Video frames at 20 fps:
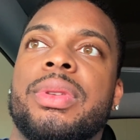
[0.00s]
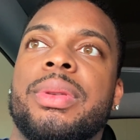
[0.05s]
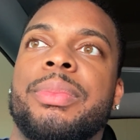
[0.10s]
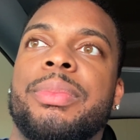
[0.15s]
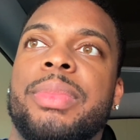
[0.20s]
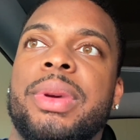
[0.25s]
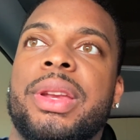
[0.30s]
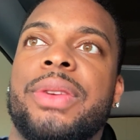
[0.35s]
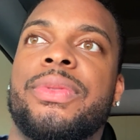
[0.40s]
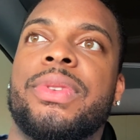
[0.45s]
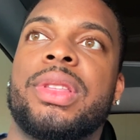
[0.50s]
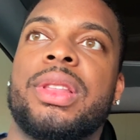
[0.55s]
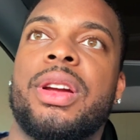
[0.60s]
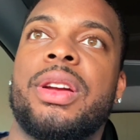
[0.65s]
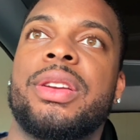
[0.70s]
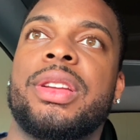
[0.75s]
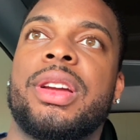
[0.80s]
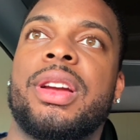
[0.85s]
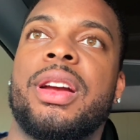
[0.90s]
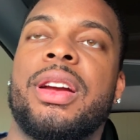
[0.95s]
bit of a
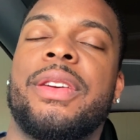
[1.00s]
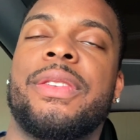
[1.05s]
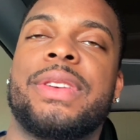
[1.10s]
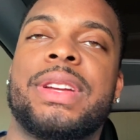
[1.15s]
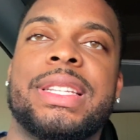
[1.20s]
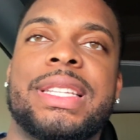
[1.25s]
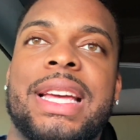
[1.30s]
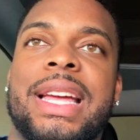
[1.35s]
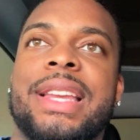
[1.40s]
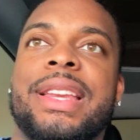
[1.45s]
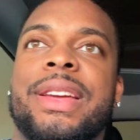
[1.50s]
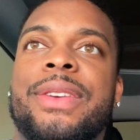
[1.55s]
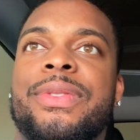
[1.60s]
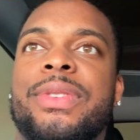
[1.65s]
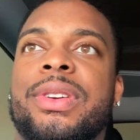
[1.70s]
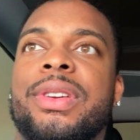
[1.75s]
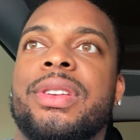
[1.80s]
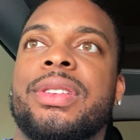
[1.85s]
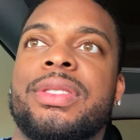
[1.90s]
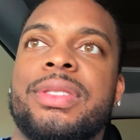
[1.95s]
learning curve because I
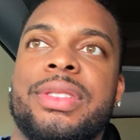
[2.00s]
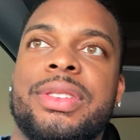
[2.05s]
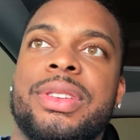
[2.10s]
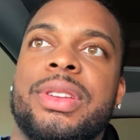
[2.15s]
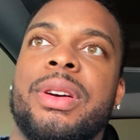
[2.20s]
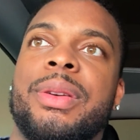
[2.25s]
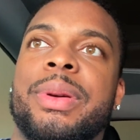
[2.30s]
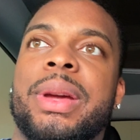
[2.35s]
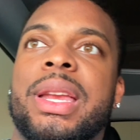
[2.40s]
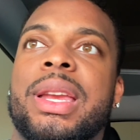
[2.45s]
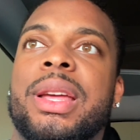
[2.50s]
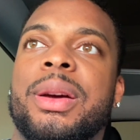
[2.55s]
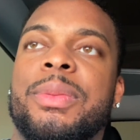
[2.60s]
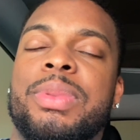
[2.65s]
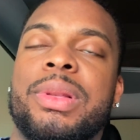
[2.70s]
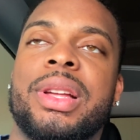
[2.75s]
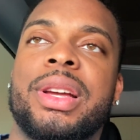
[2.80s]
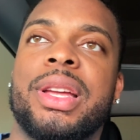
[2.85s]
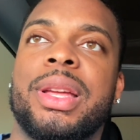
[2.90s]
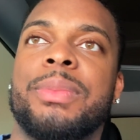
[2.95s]
never, I'm kind of a
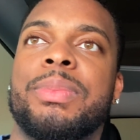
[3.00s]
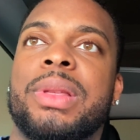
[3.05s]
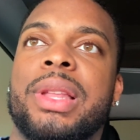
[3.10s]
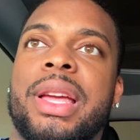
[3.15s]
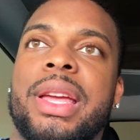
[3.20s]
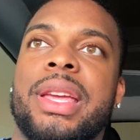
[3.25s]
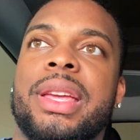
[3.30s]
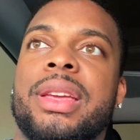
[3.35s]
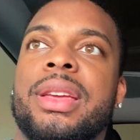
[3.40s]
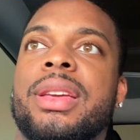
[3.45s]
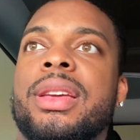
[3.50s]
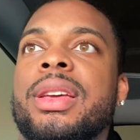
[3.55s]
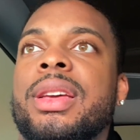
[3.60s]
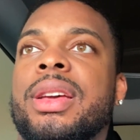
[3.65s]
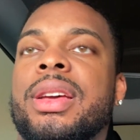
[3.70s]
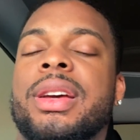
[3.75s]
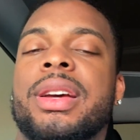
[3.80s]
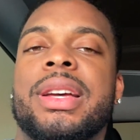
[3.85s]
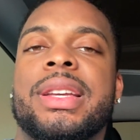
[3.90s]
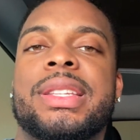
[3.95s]
plug and play
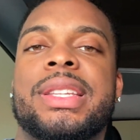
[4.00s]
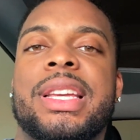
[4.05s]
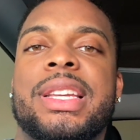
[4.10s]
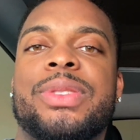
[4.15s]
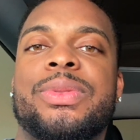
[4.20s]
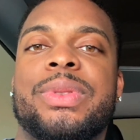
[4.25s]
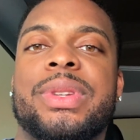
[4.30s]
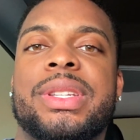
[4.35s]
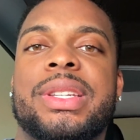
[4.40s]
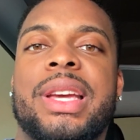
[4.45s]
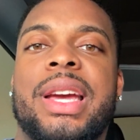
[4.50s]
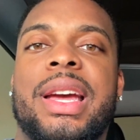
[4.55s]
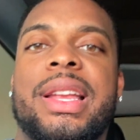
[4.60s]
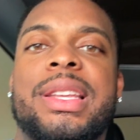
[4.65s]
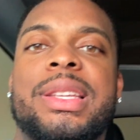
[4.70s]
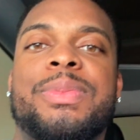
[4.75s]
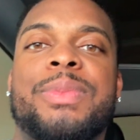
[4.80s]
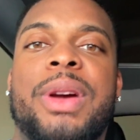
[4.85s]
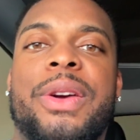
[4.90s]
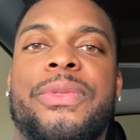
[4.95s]
accessories guy.
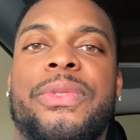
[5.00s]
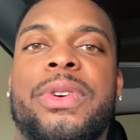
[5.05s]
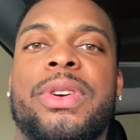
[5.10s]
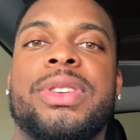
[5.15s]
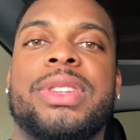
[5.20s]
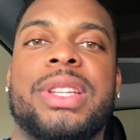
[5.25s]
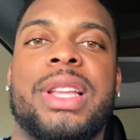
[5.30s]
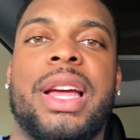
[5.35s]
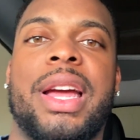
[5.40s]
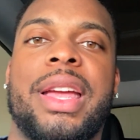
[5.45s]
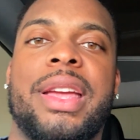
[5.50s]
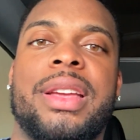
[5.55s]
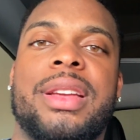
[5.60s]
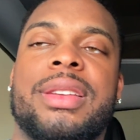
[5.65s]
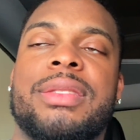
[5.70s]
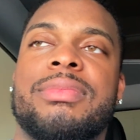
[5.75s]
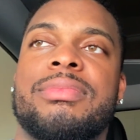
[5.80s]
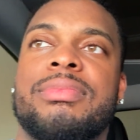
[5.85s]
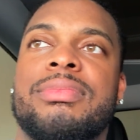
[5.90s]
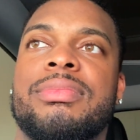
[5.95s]
This is my first like
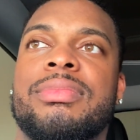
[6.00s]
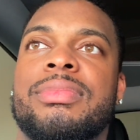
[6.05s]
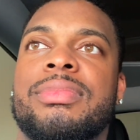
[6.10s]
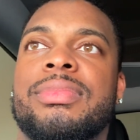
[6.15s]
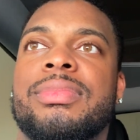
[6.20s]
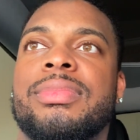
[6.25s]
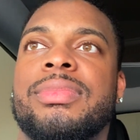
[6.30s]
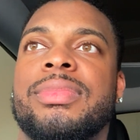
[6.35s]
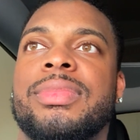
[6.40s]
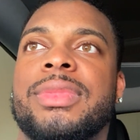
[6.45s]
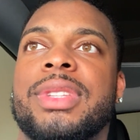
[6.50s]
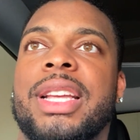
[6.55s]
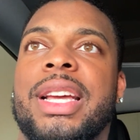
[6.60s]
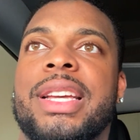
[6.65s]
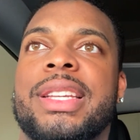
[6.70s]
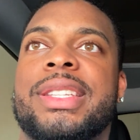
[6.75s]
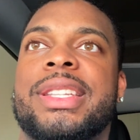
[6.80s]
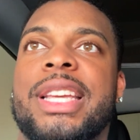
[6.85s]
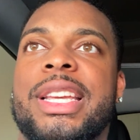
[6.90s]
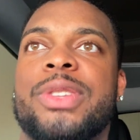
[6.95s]

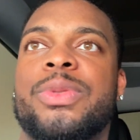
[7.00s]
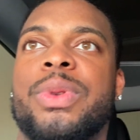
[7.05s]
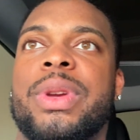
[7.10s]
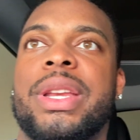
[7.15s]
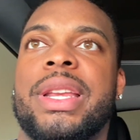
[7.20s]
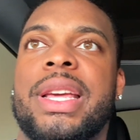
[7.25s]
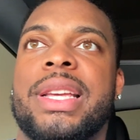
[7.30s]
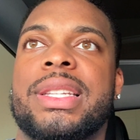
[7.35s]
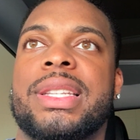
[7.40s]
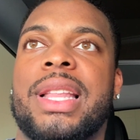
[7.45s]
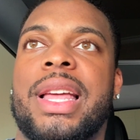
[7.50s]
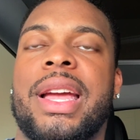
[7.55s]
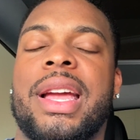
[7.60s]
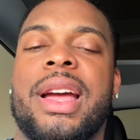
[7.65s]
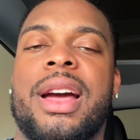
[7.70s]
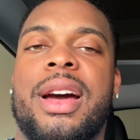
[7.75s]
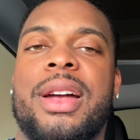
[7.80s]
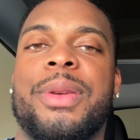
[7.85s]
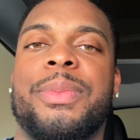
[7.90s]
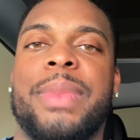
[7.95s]
accessory that's like
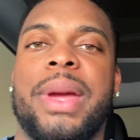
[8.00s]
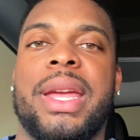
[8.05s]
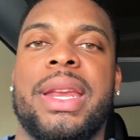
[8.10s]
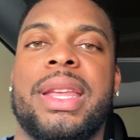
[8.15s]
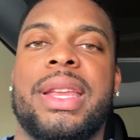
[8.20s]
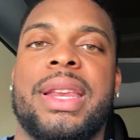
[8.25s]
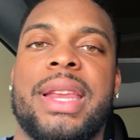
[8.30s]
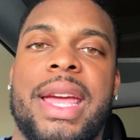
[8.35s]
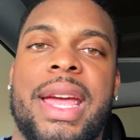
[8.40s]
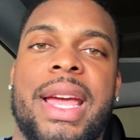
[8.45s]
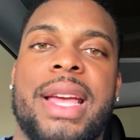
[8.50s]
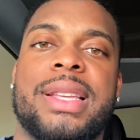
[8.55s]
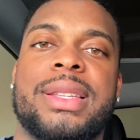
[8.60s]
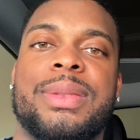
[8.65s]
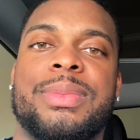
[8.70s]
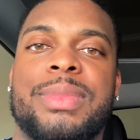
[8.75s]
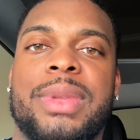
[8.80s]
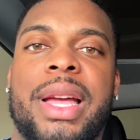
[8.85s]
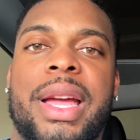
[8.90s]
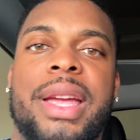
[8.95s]
automated and has
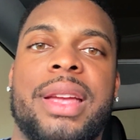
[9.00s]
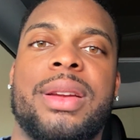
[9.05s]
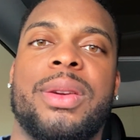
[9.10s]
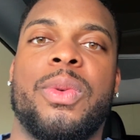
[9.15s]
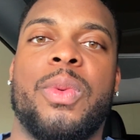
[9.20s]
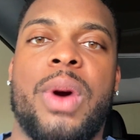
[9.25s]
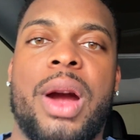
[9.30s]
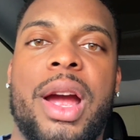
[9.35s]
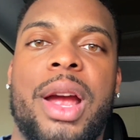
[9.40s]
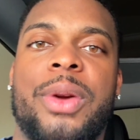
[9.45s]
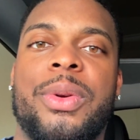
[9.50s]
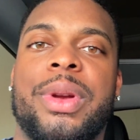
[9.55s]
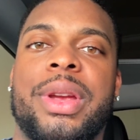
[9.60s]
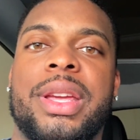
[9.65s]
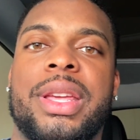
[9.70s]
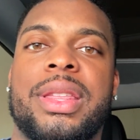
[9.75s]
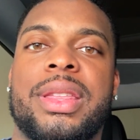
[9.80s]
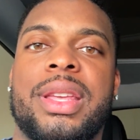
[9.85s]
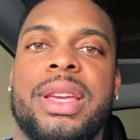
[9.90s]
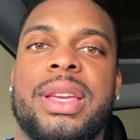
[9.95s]
some like wiring
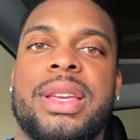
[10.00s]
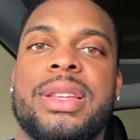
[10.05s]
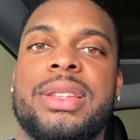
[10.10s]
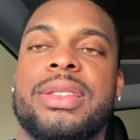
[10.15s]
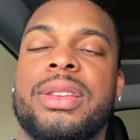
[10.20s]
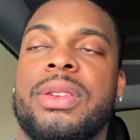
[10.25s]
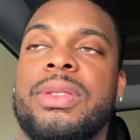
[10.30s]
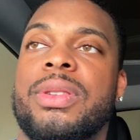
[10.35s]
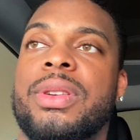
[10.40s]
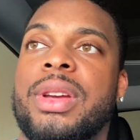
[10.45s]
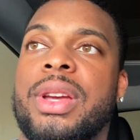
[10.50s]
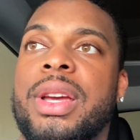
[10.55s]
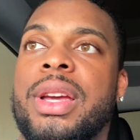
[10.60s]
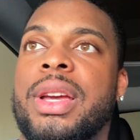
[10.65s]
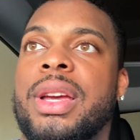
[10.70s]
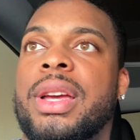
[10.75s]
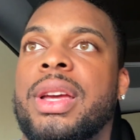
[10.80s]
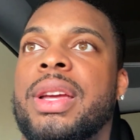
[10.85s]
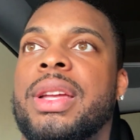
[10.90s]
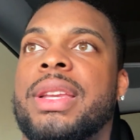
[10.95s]
and things. So
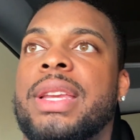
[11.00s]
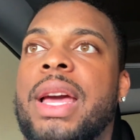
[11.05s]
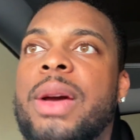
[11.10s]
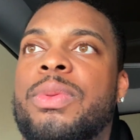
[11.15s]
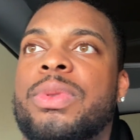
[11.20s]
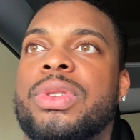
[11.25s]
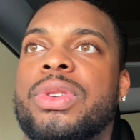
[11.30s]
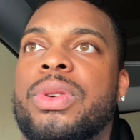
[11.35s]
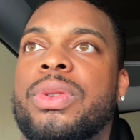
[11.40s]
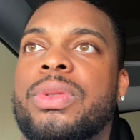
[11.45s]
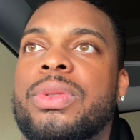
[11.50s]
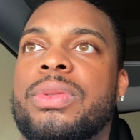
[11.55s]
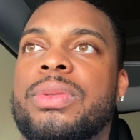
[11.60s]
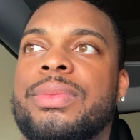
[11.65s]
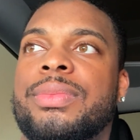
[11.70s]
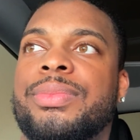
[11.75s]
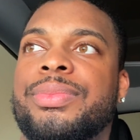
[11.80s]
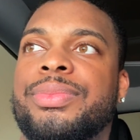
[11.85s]
that was cool.